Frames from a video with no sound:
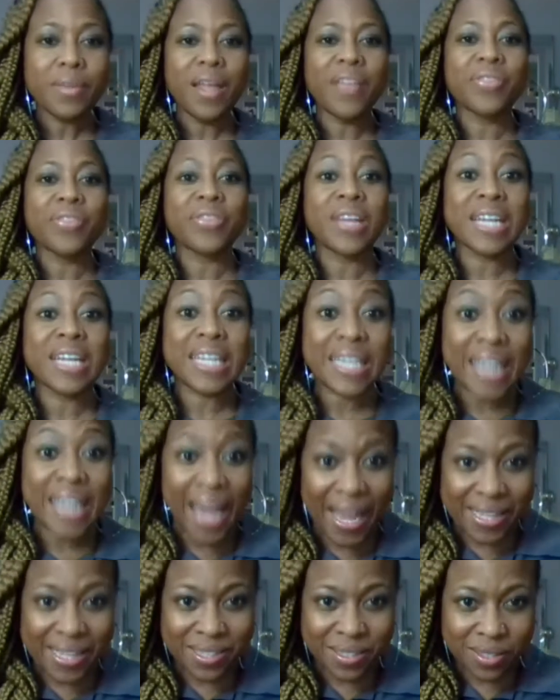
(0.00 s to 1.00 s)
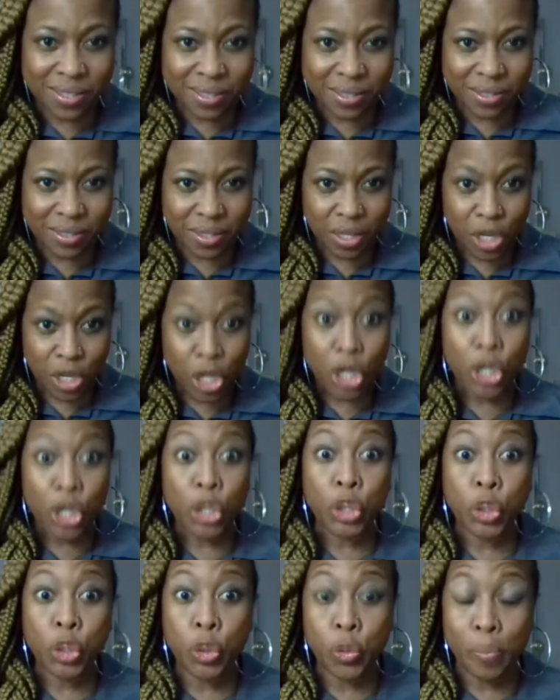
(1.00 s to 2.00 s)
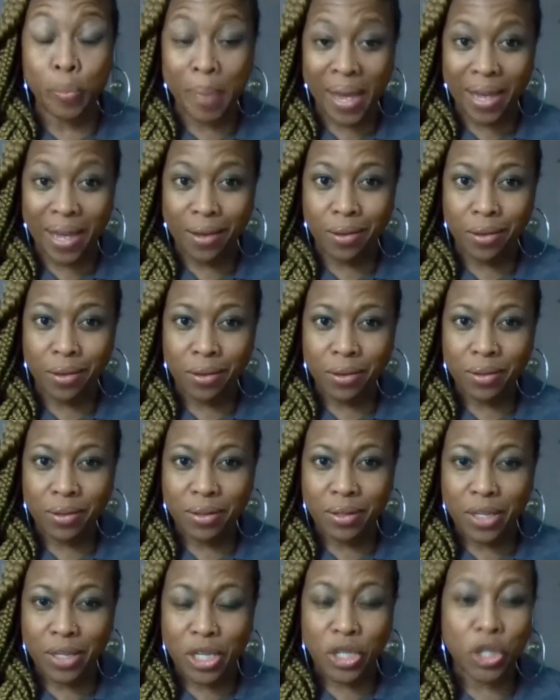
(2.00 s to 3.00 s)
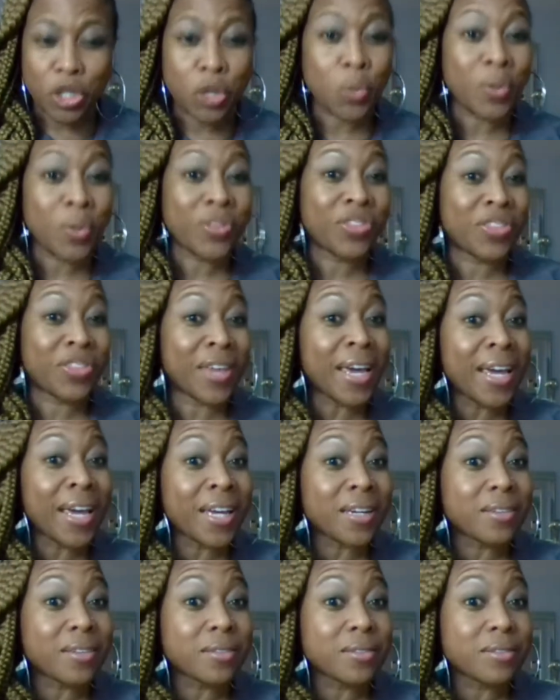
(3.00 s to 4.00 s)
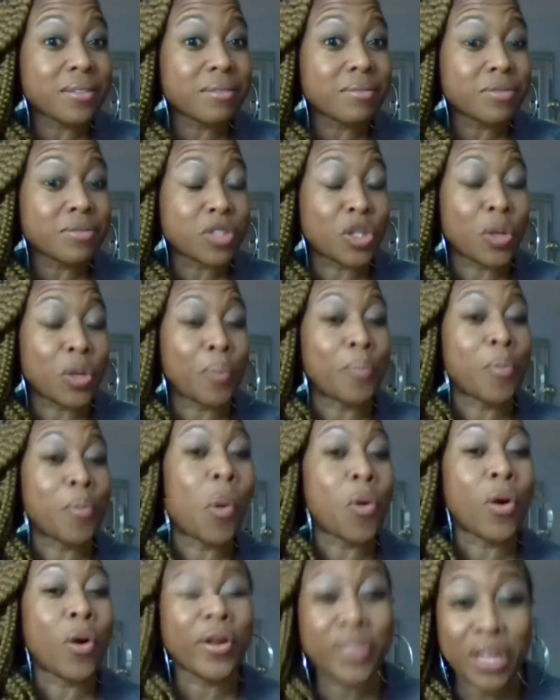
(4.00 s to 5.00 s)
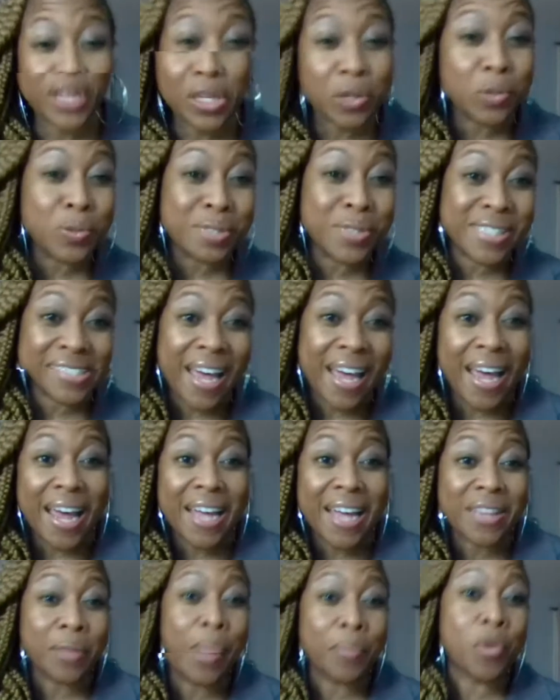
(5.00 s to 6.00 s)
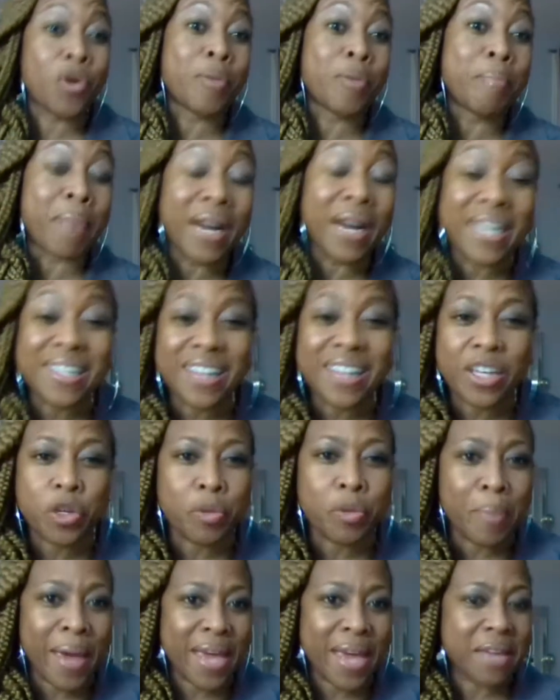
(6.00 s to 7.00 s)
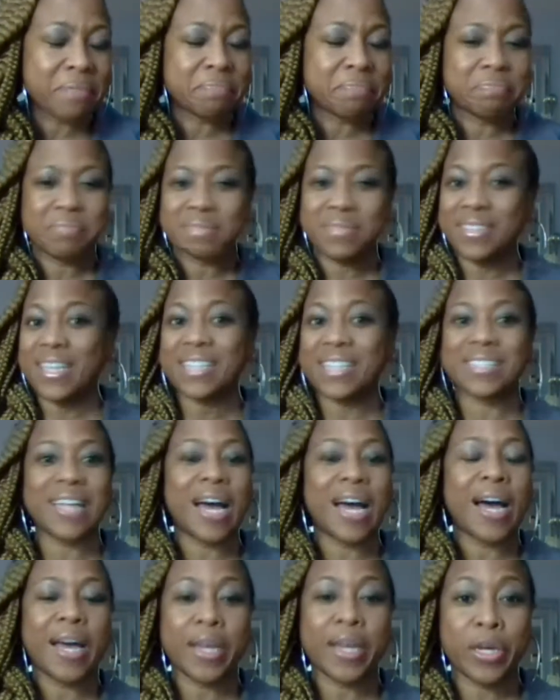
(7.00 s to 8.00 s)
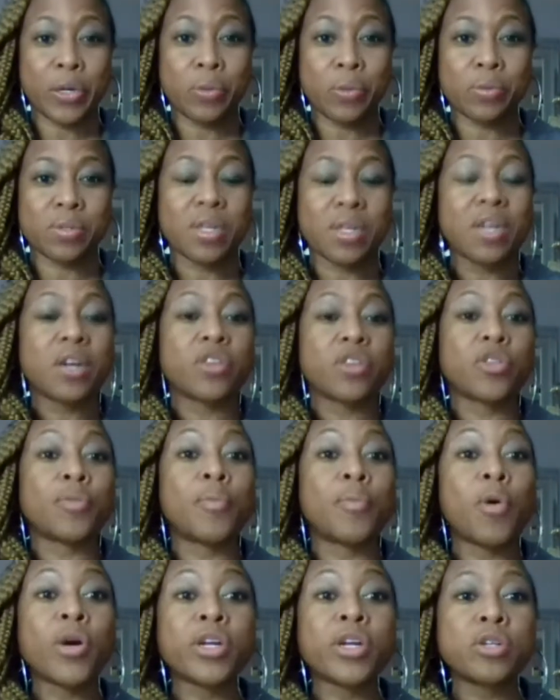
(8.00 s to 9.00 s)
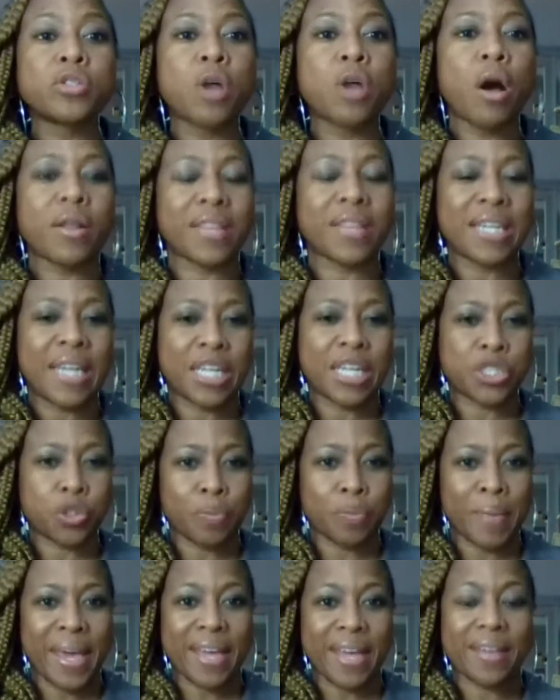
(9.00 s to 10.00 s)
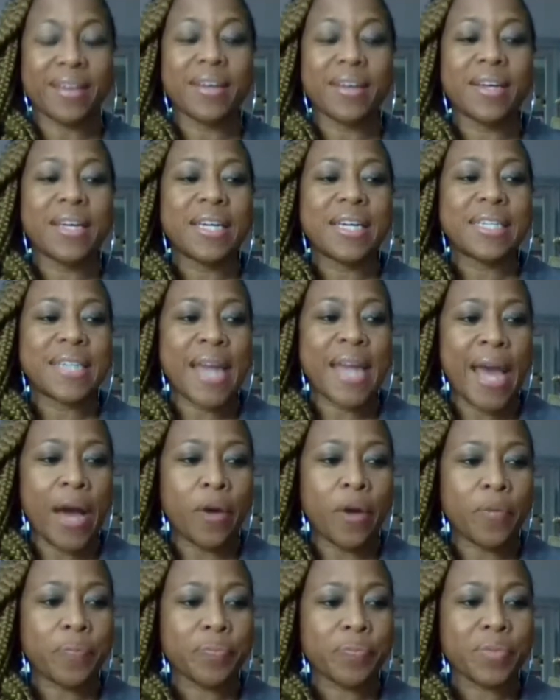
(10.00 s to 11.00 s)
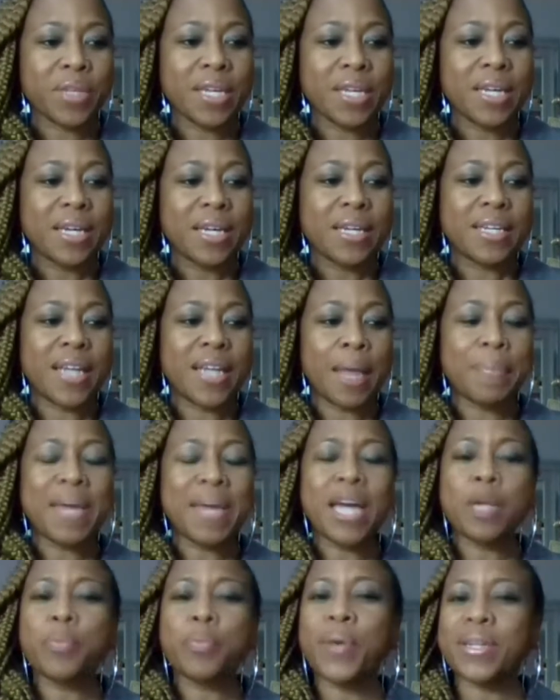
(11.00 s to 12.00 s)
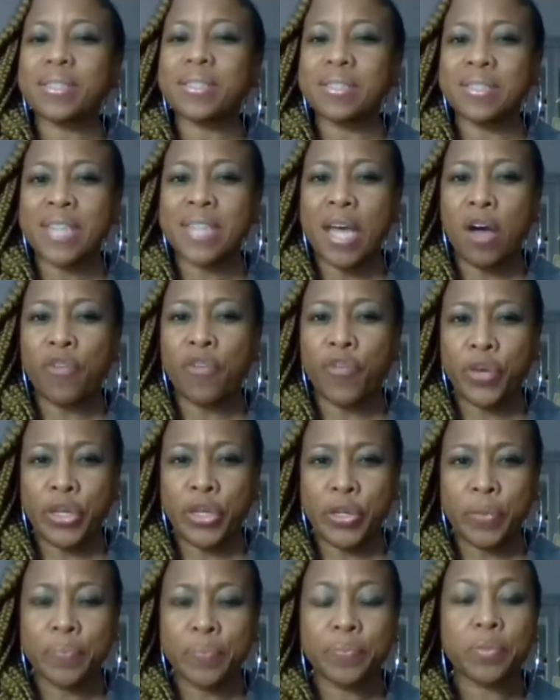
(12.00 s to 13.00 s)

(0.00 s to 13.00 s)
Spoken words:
the less you make. You would think the more that you say, the more money that you make. That's not how it goes. The more you talk, the less you make. Now, let me kind of break this down for you.